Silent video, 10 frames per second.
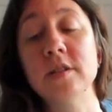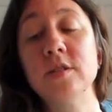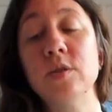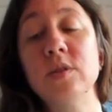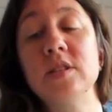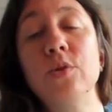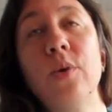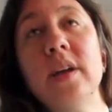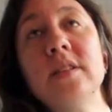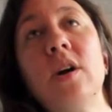So this
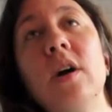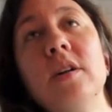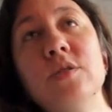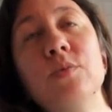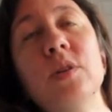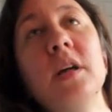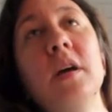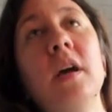grace card is really,